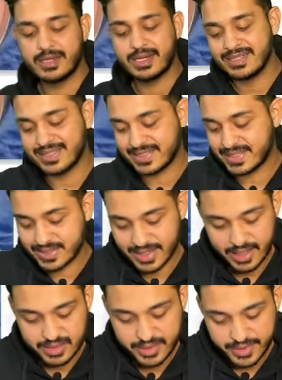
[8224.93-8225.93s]
This is the
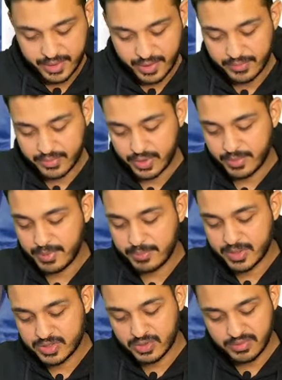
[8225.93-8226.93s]
ulcer you have to remember.
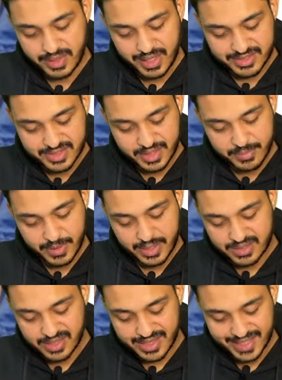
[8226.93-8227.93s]
So flask shape ulcer
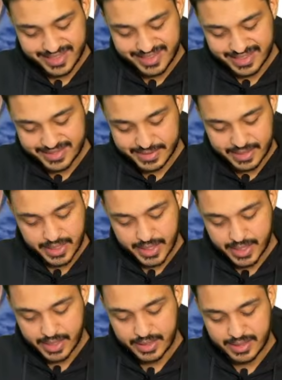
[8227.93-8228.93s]
like this
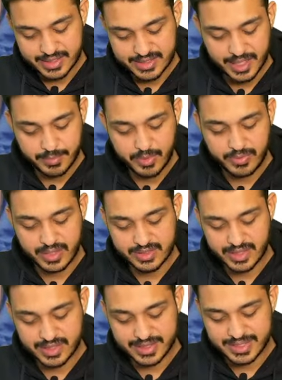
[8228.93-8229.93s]
type of ulcer,
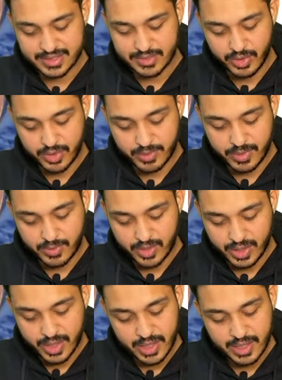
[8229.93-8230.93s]
this is going to be what?
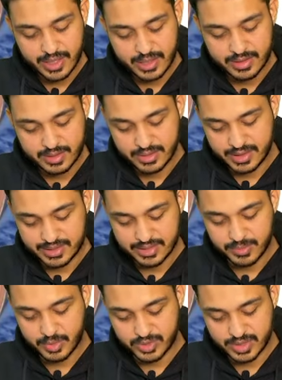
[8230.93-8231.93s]
This,
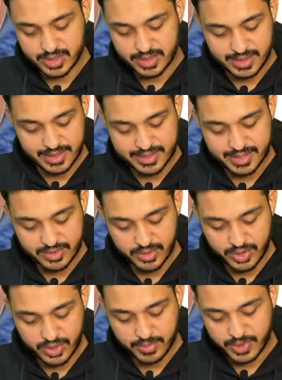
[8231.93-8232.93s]
suppose this is going to
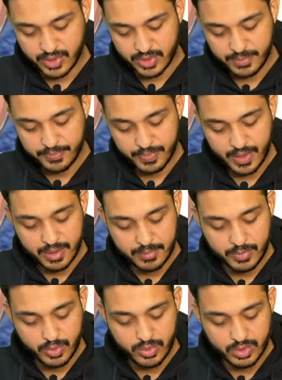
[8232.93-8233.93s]
be your
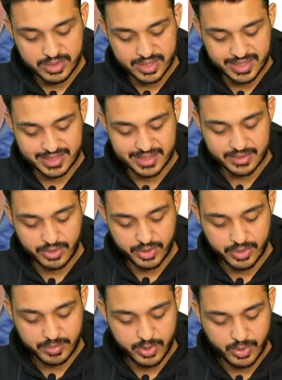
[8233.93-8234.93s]
mucosa, this is going to be
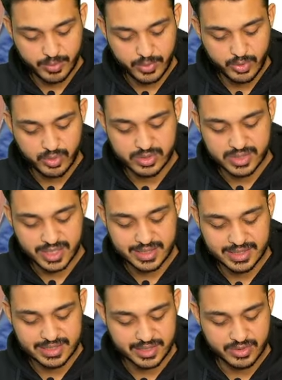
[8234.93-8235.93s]
your mucosa, this
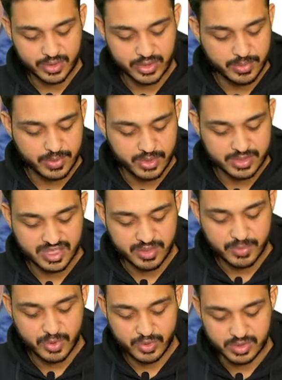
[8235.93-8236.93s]
is going to be your
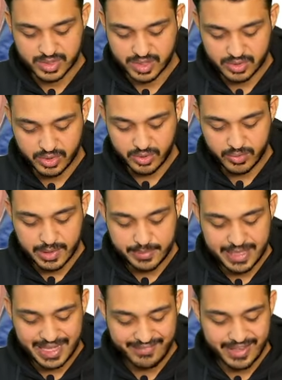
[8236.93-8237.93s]
submucosa. So you will be
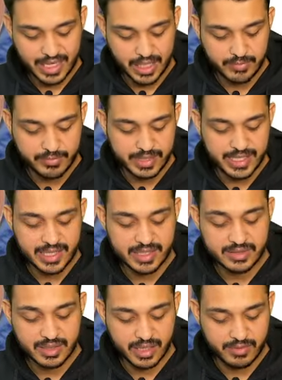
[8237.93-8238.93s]
having
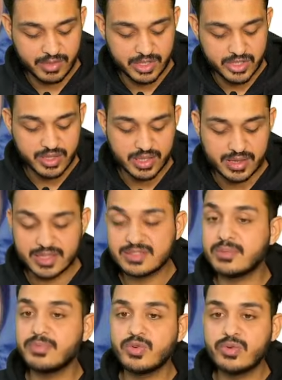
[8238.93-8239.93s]
invasion in the
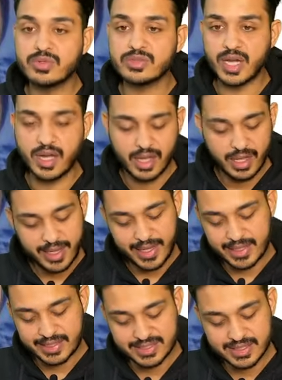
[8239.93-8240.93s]
submucosa, and
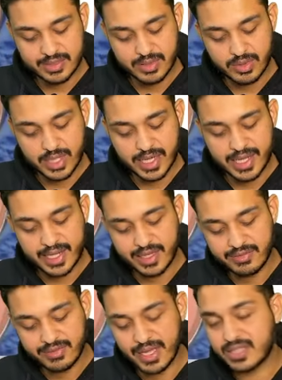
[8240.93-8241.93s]
this is looking like a
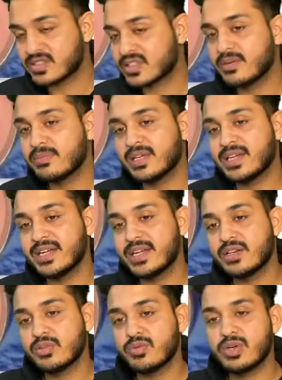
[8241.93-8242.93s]
flask shape and leading to
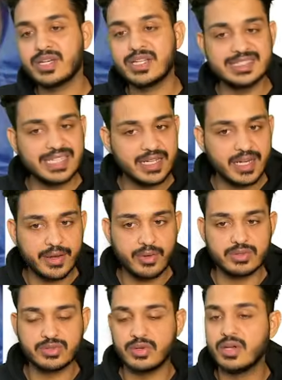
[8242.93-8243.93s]
what? Dysentery
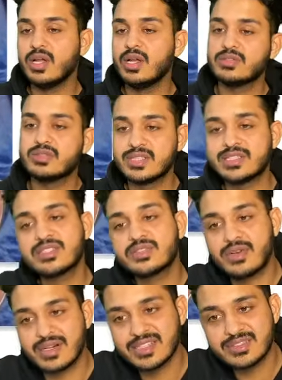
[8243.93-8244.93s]
also. So this is known
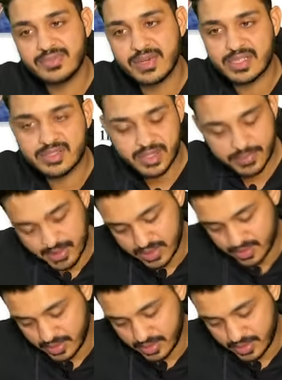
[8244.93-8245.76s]
as flask shape ulcer.